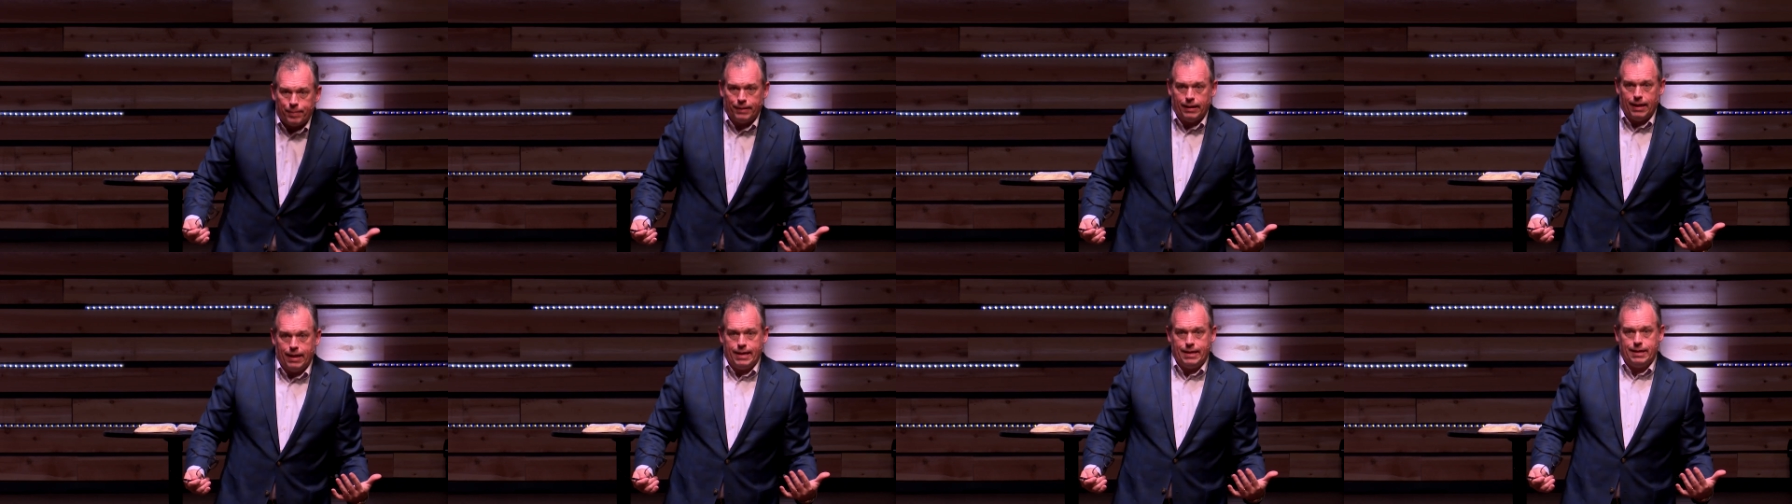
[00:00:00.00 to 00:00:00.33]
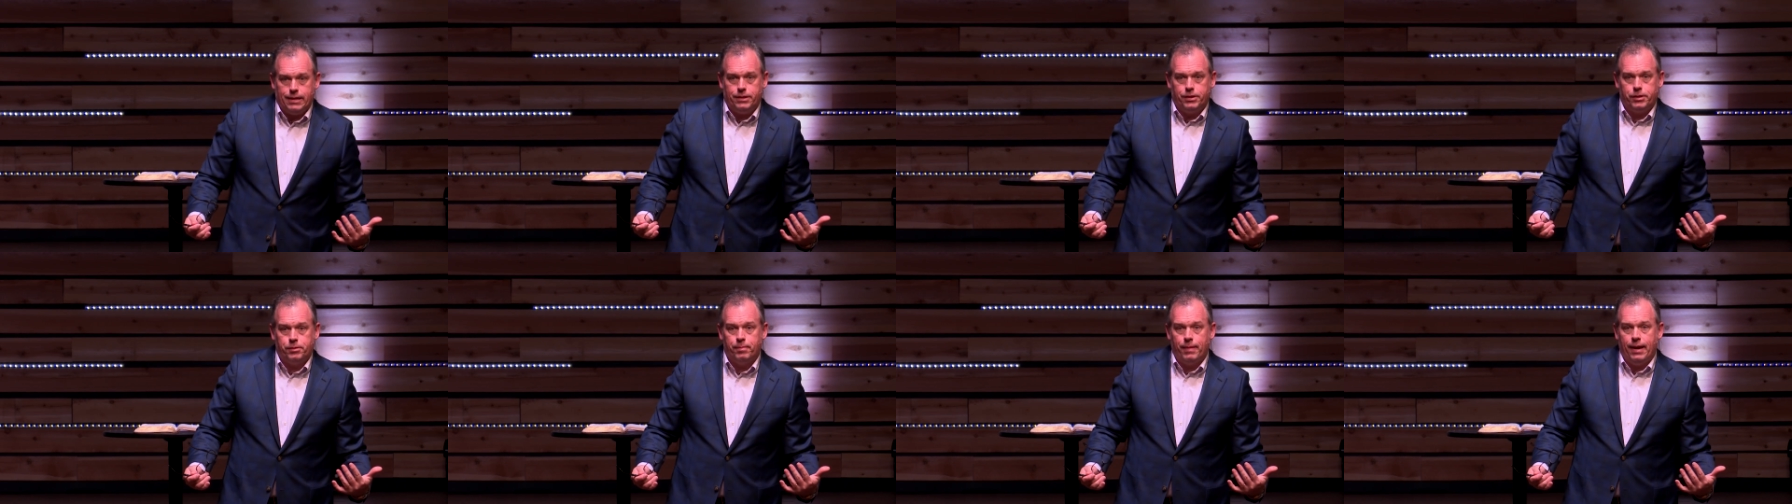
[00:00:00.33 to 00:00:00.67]

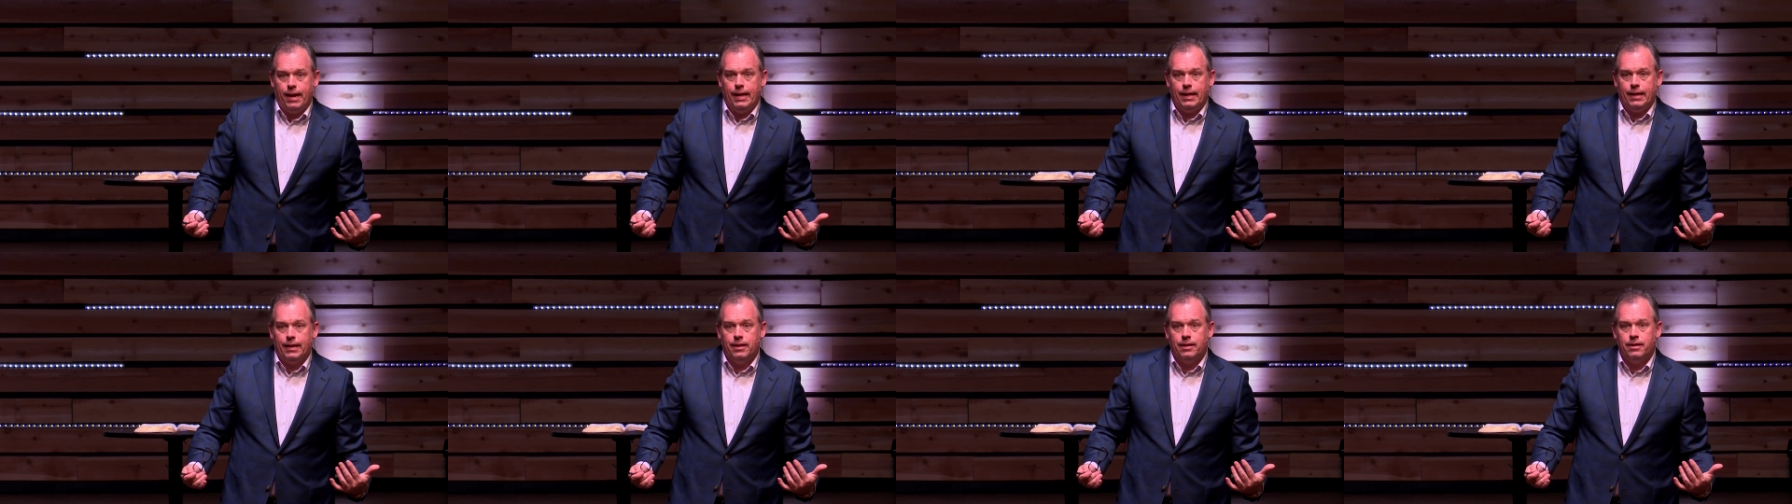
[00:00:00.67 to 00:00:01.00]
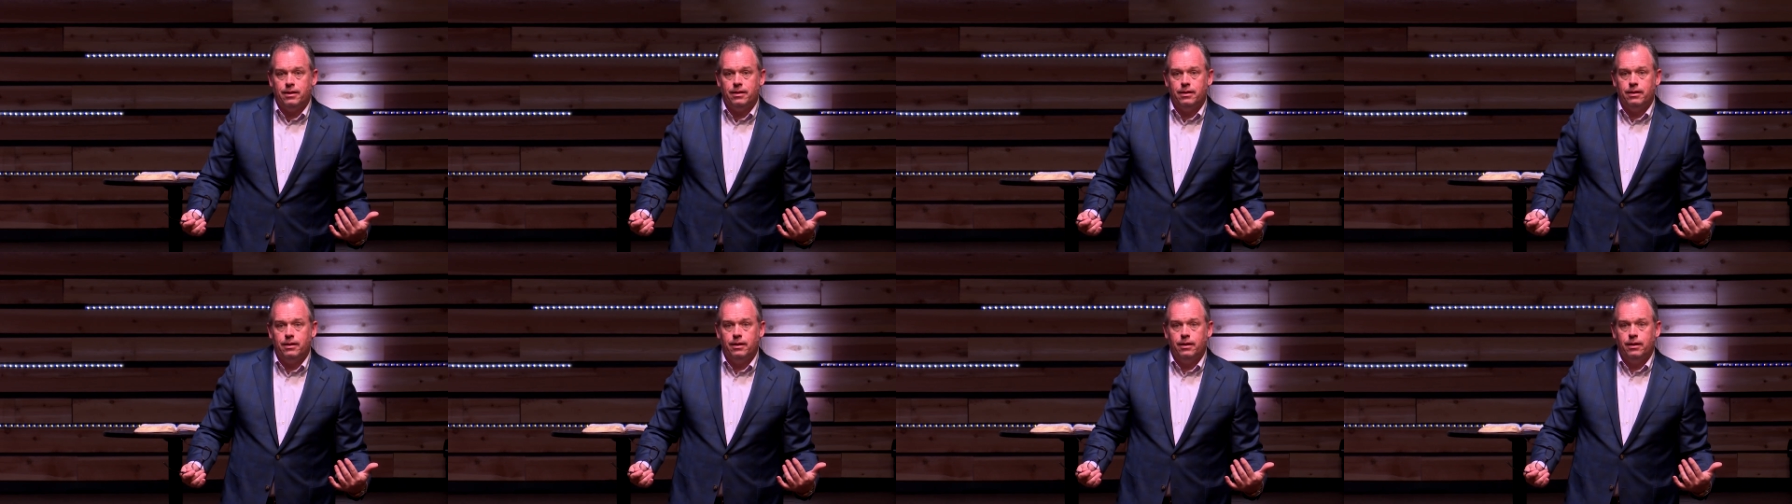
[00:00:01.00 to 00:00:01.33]
place,
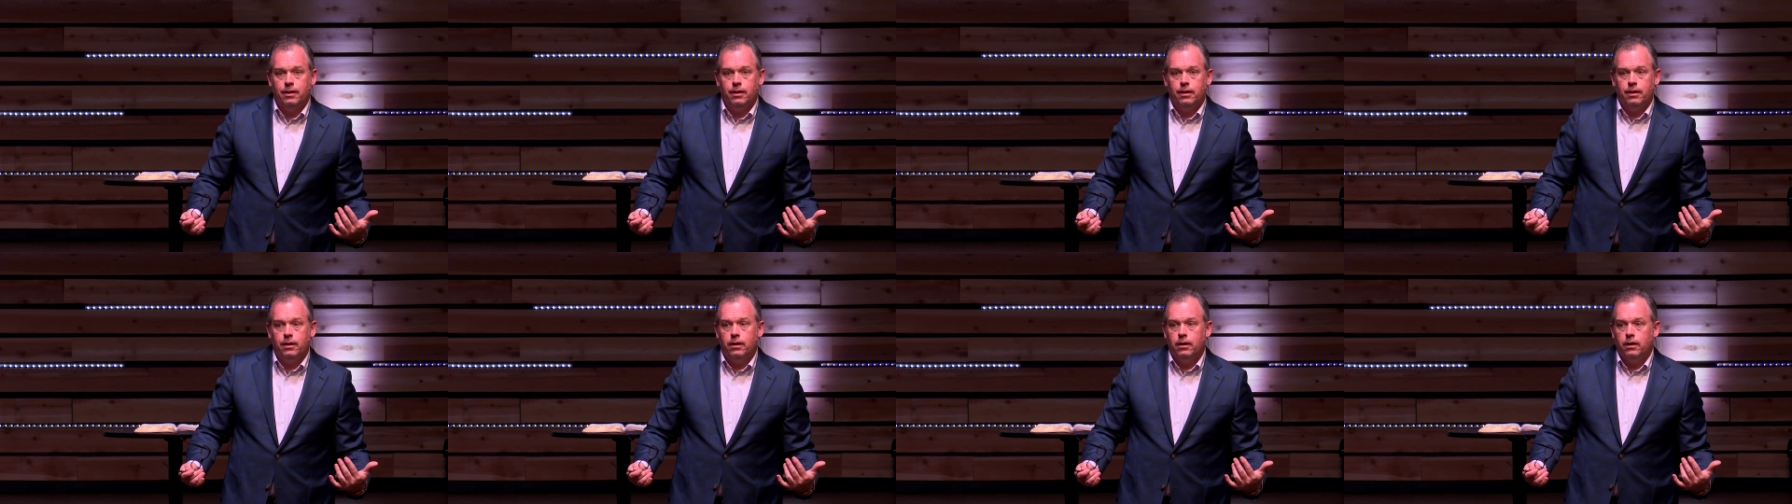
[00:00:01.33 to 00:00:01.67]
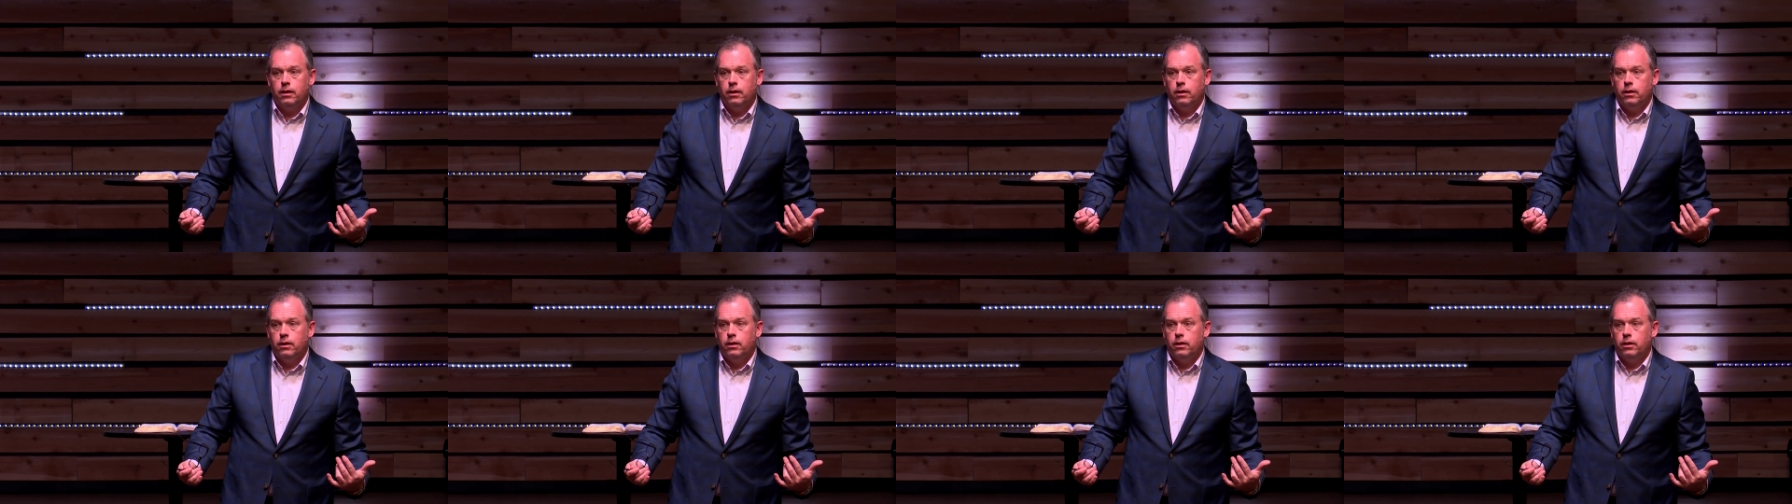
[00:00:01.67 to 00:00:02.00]
man.
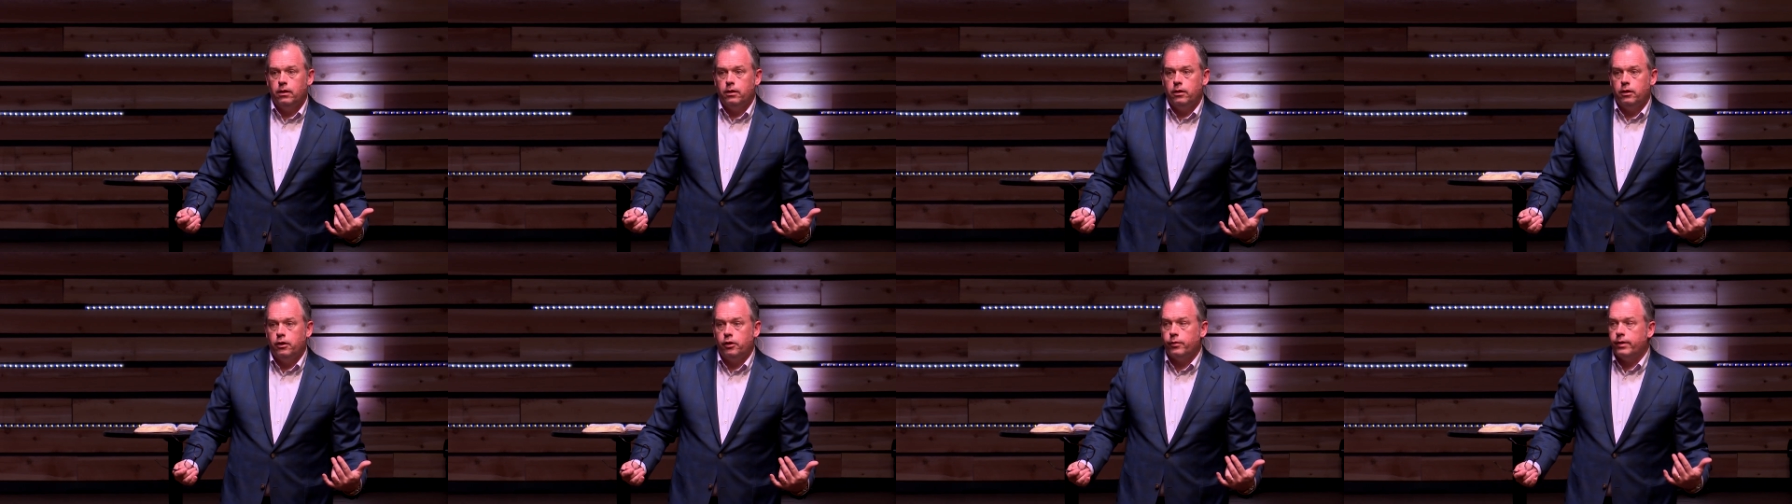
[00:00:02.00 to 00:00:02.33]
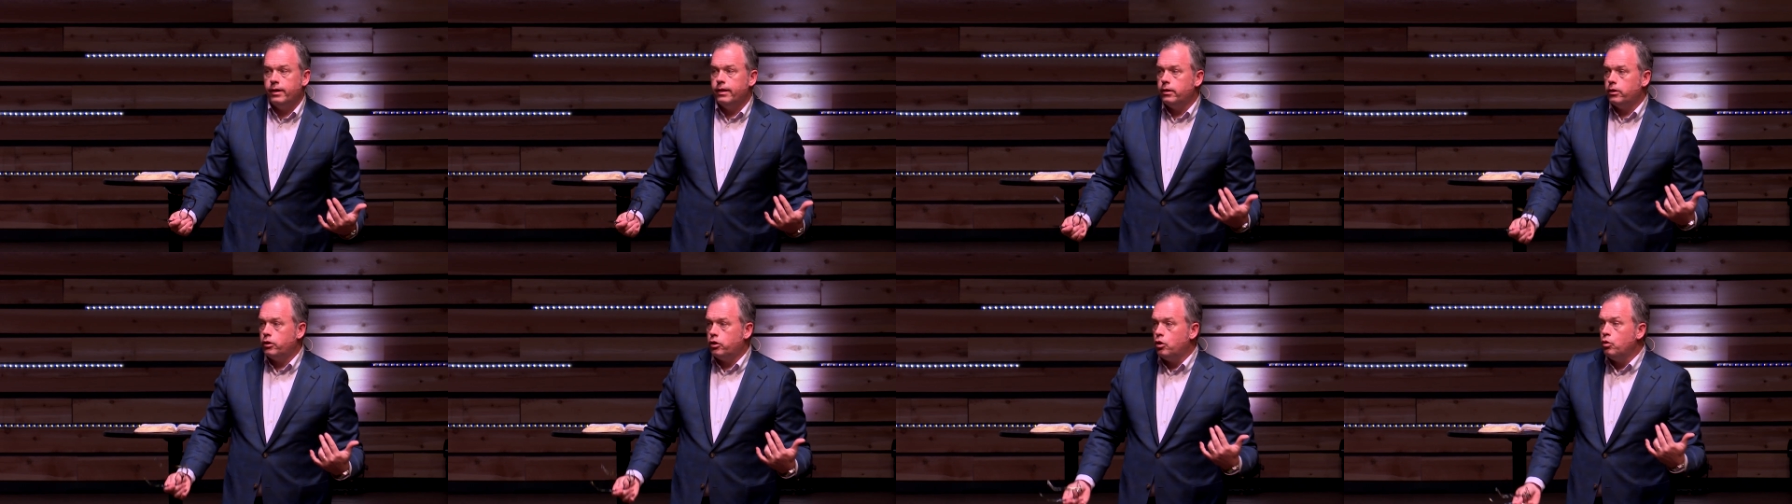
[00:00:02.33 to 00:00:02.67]

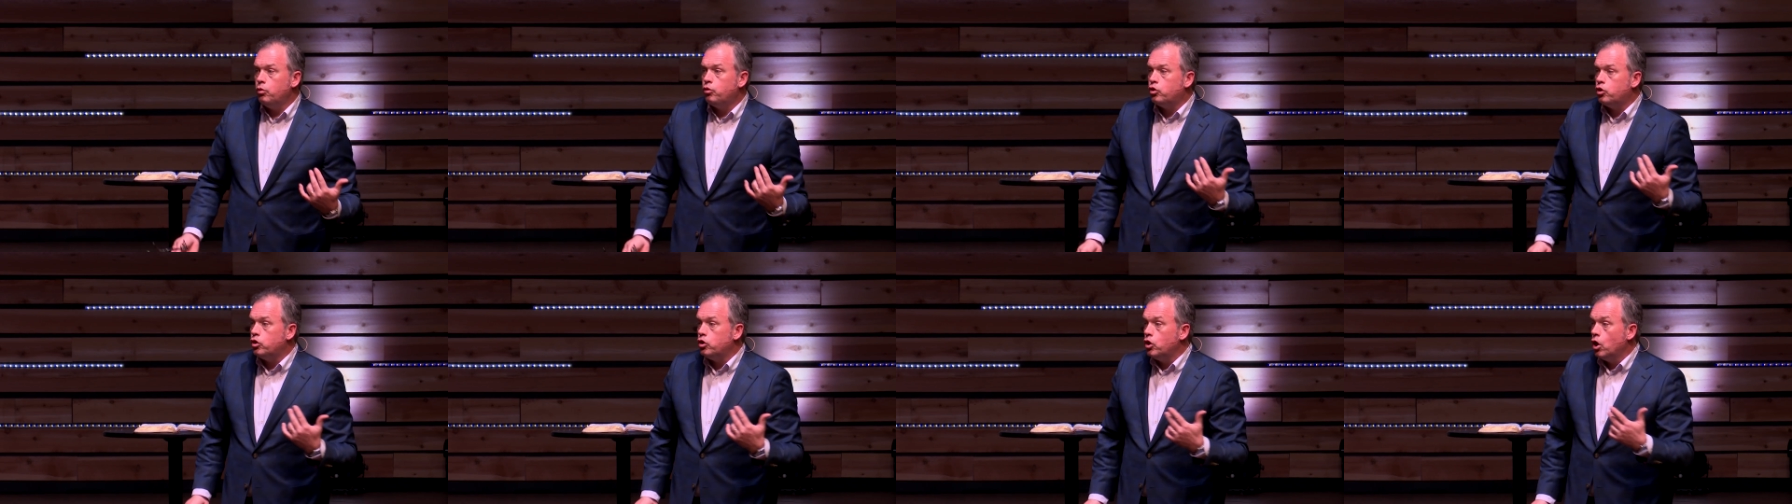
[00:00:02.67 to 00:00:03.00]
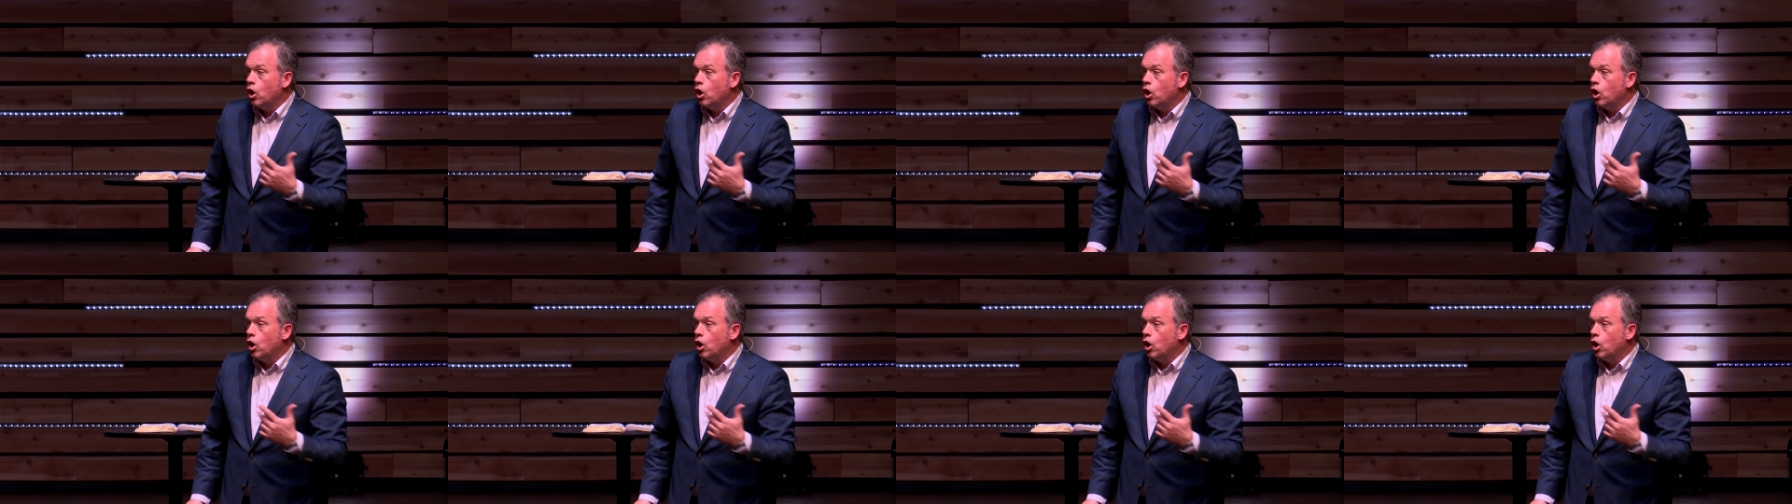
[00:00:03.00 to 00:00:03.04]
You're, you,